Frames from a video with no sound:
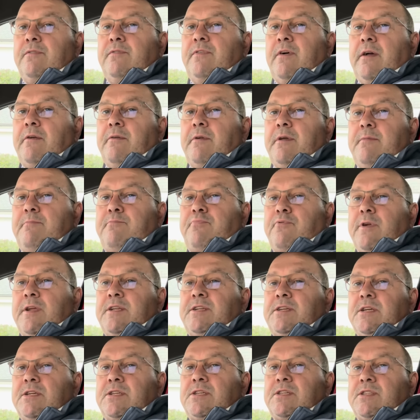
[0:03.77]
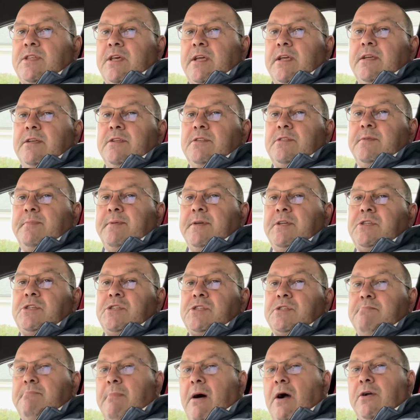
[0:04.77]
very British thing to be
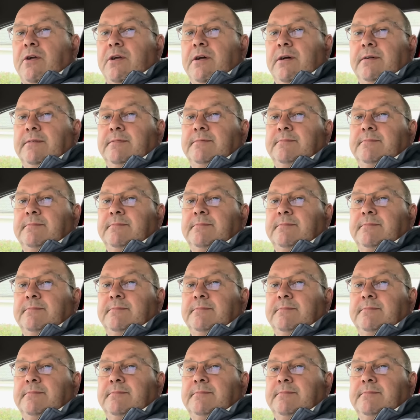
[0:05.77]
smug.